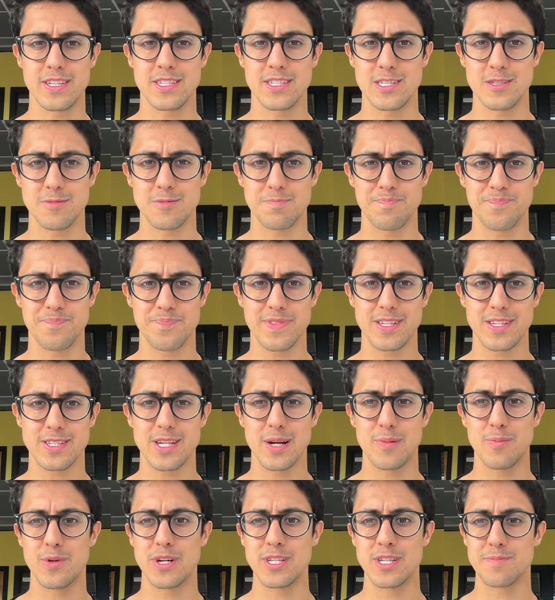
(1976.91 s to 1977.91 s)
This is
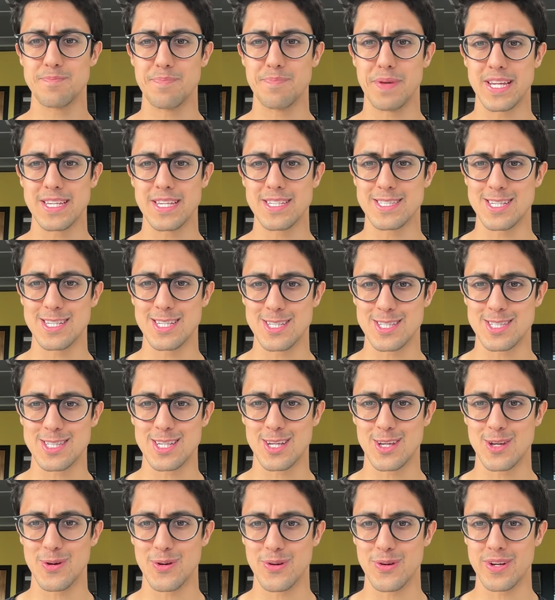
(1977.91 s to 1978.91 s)
someone's biggest
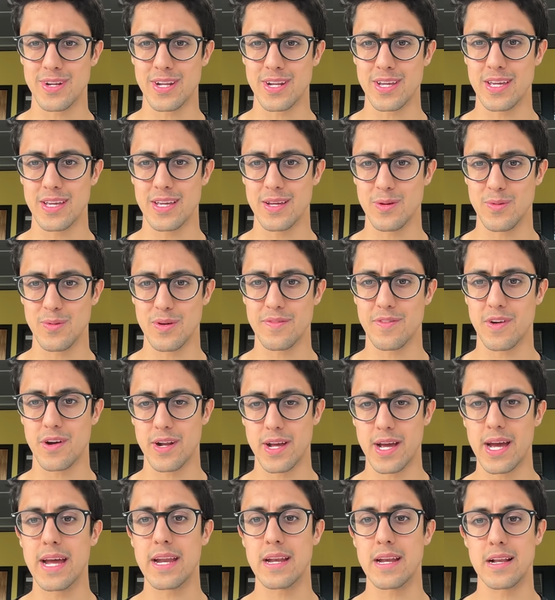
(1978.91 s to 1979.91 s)
insecurity. We've got
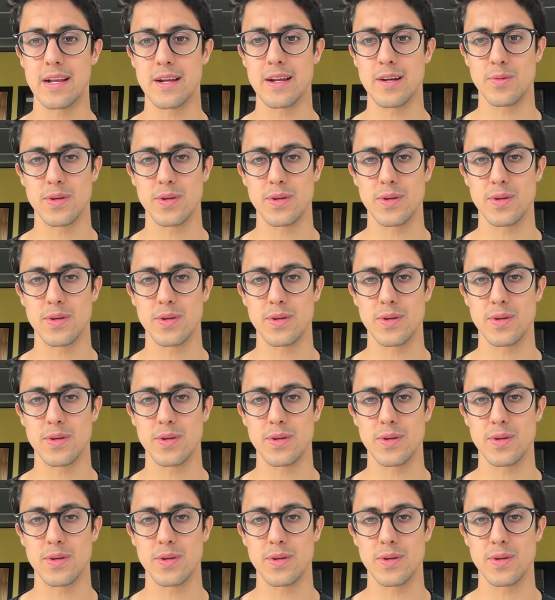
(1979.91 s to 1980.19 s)
to handle it